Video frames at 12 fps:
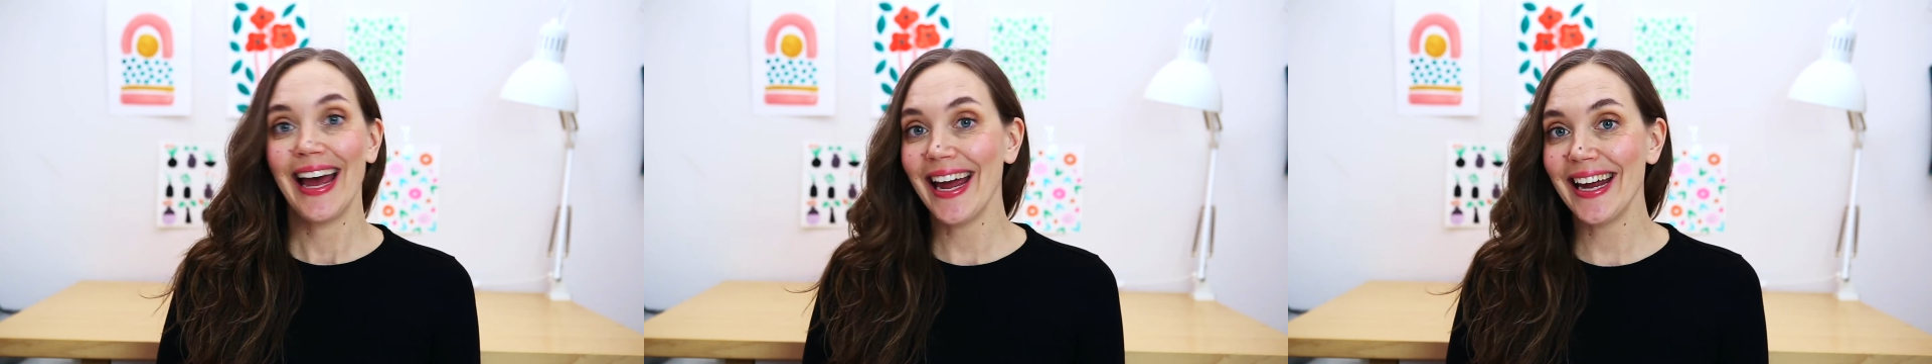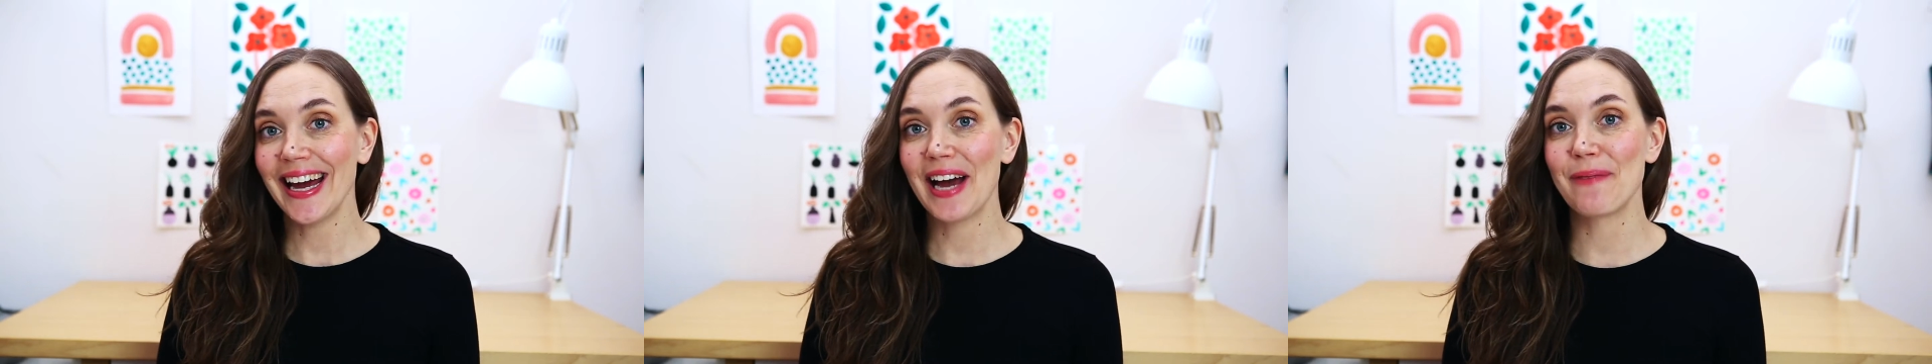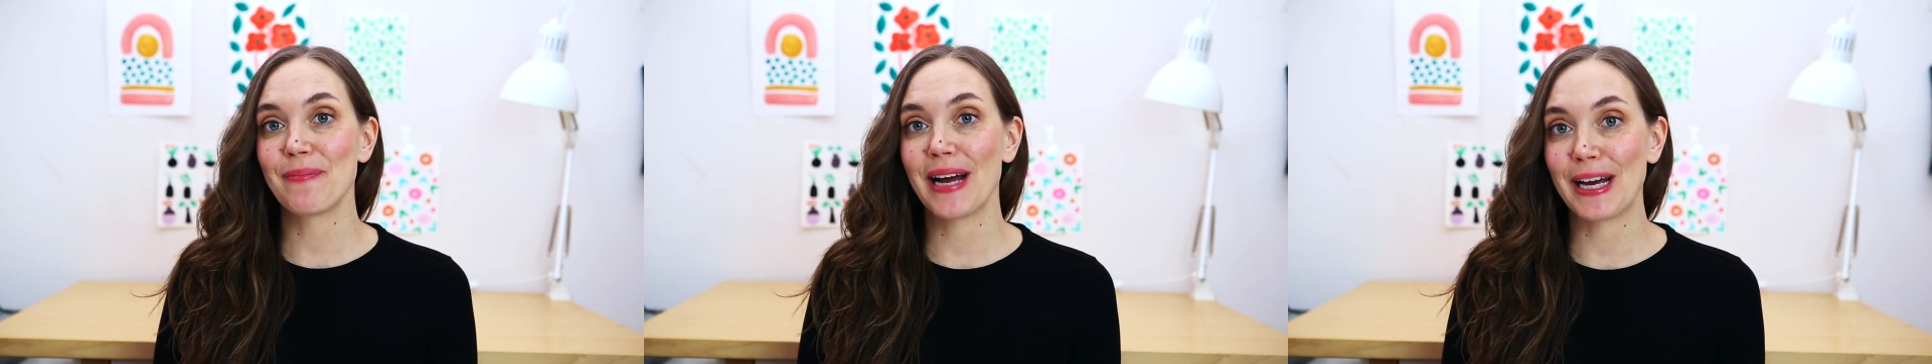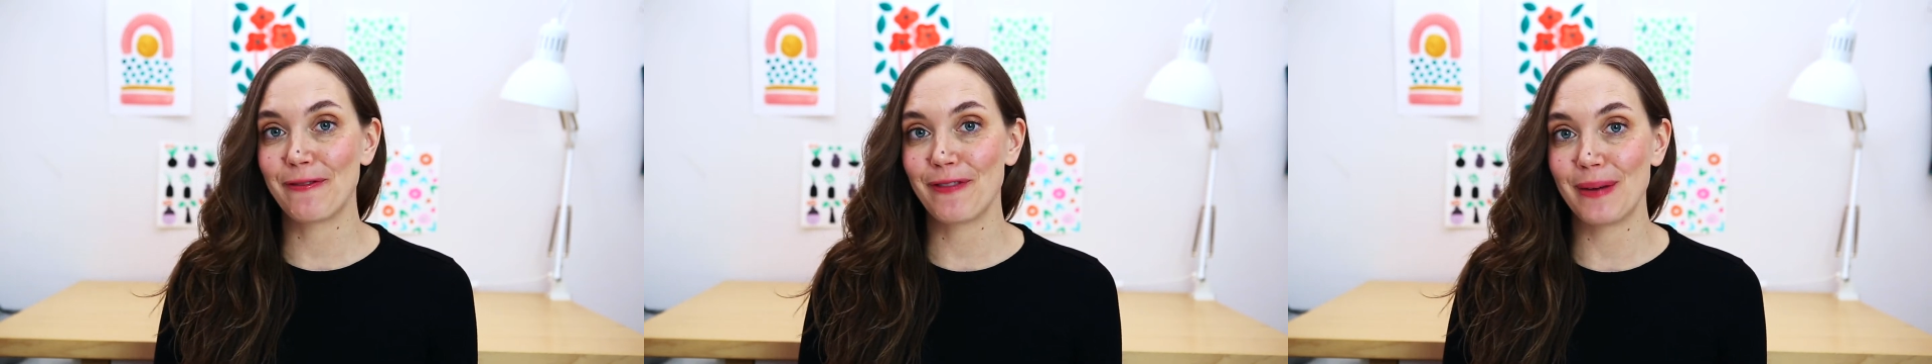Hey, I'm
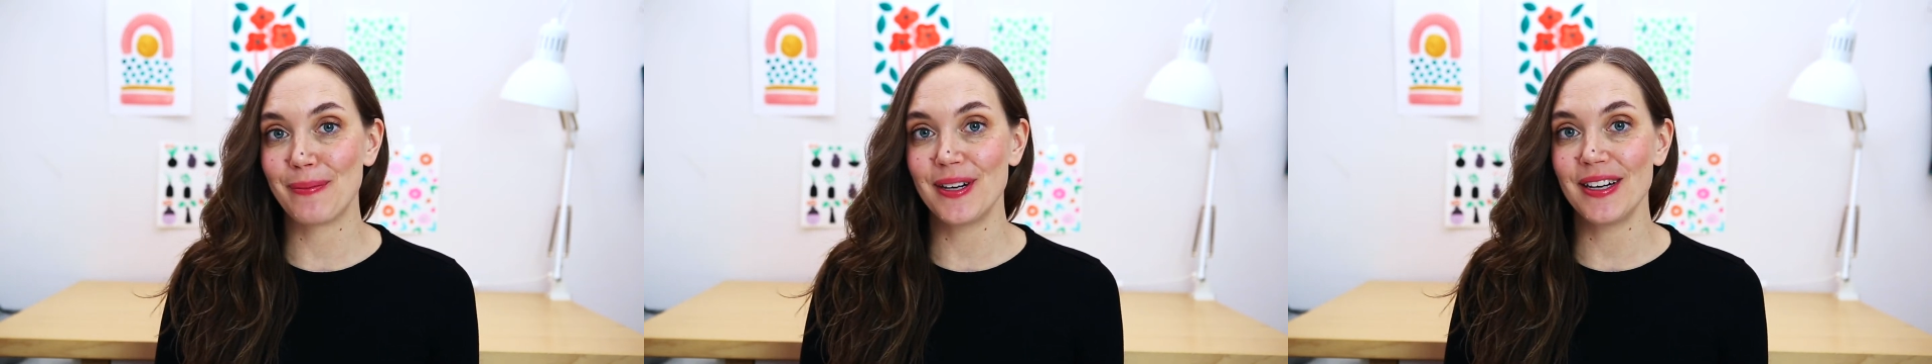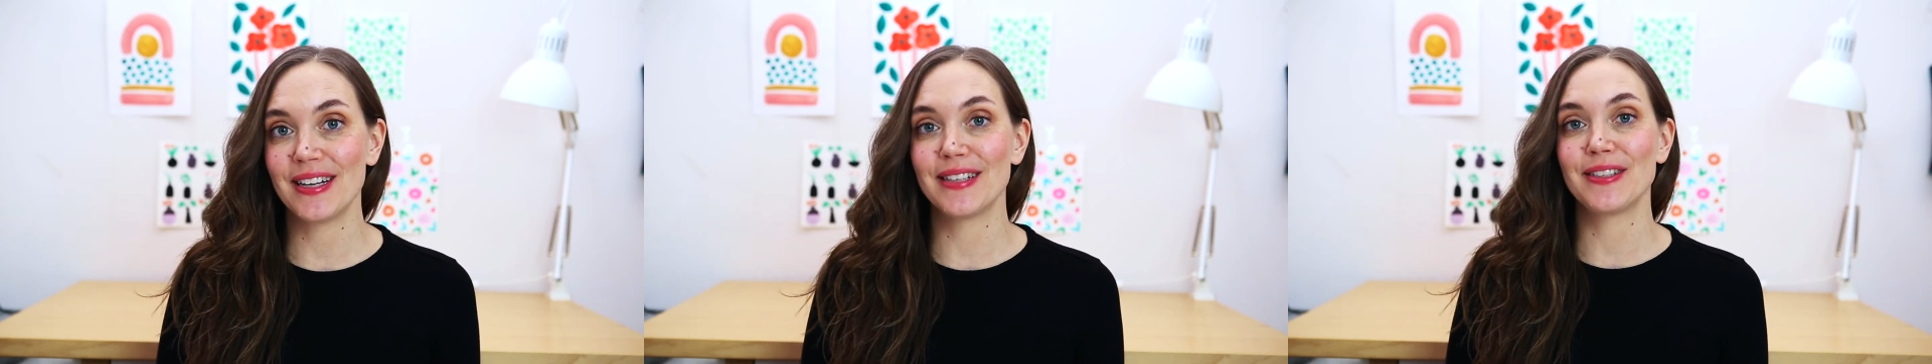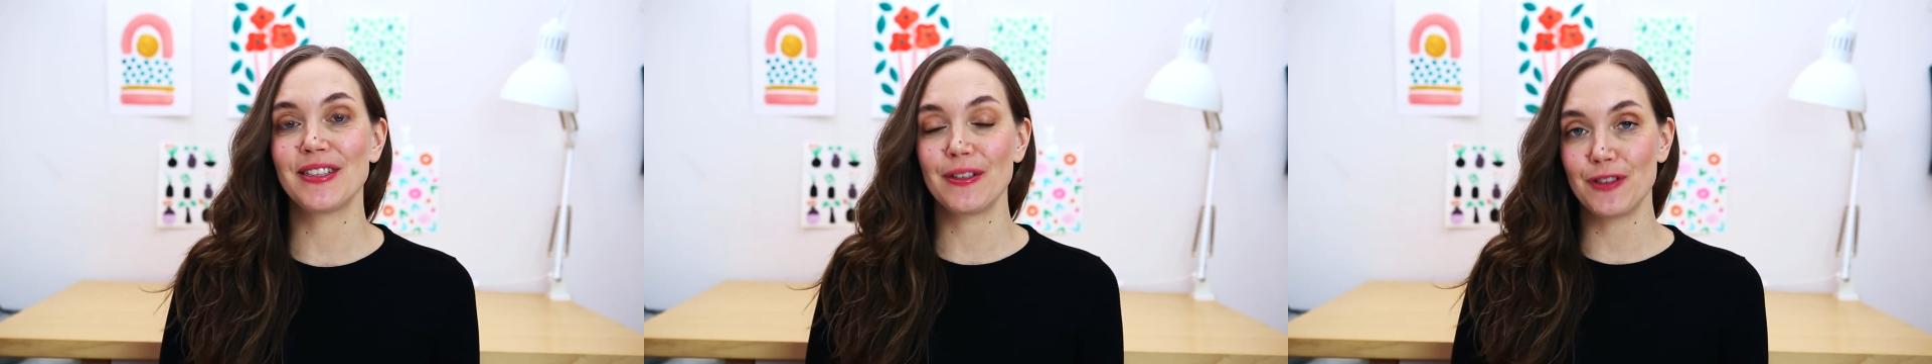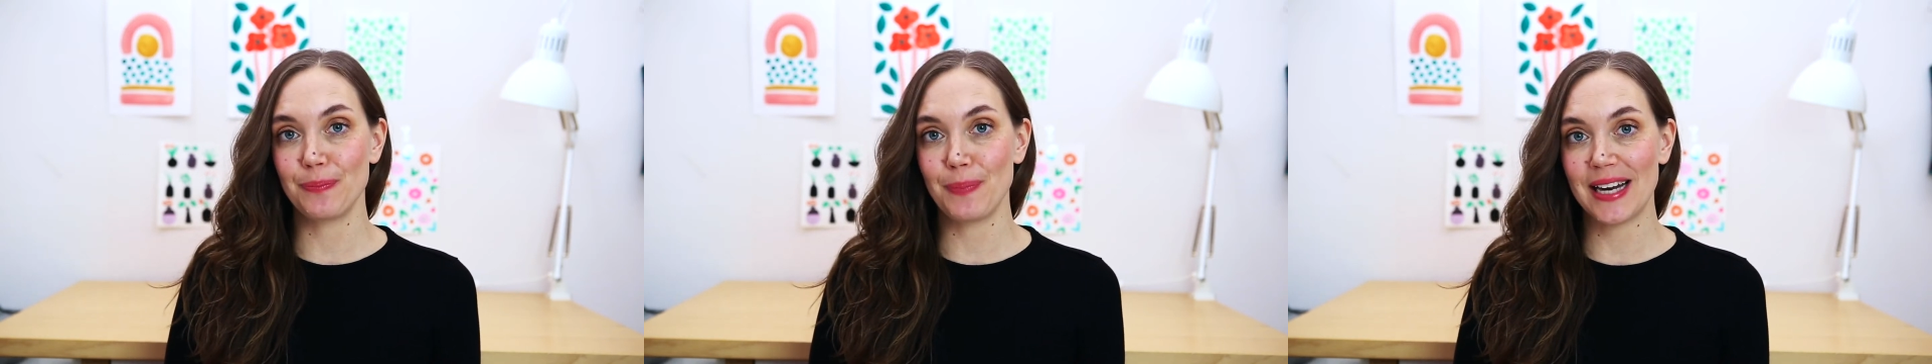Maja Faber, a
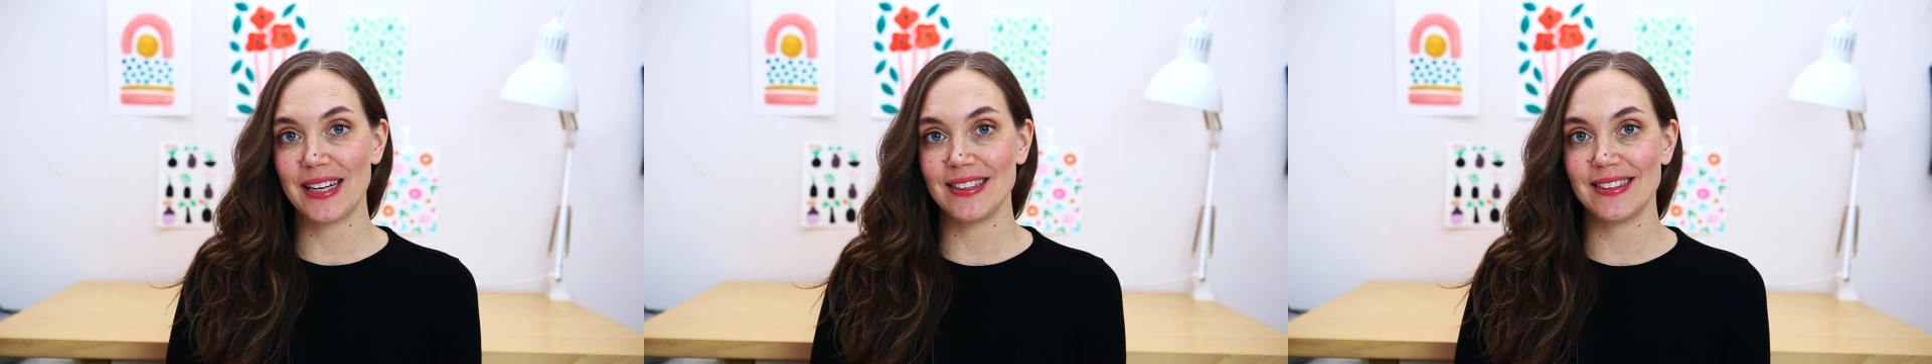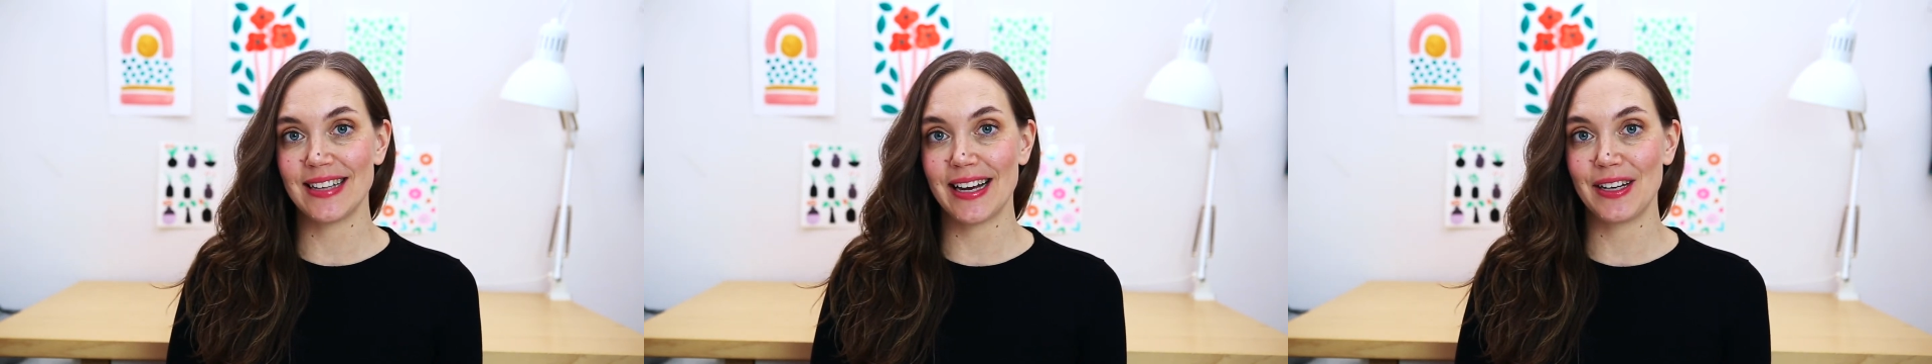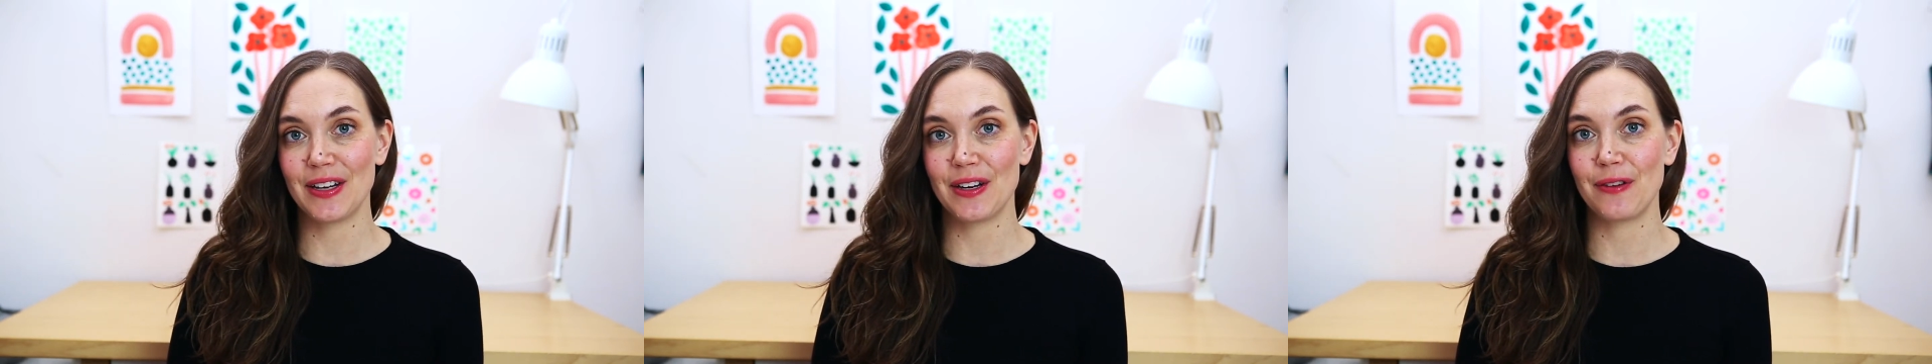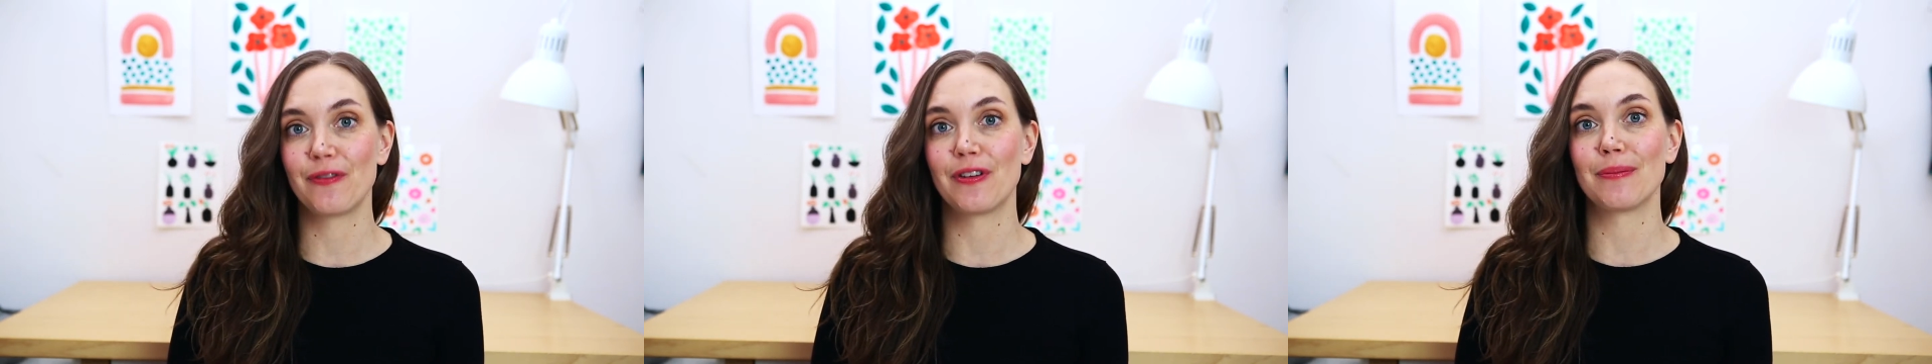surface pattern designer